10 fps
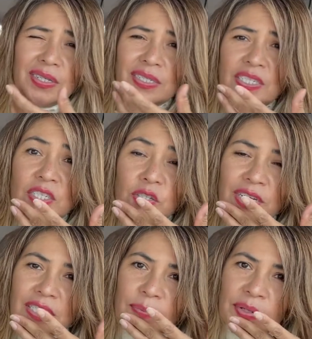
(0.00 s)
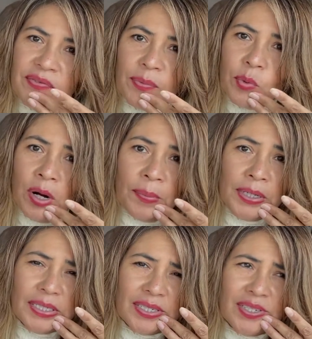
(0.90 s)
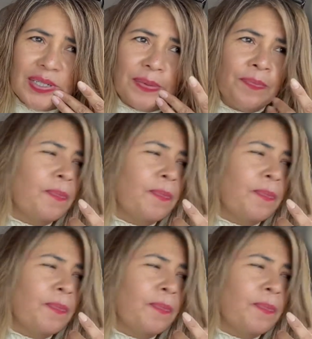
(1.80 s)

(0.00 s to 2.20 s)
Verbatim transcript: She needs to get something from Walmart, so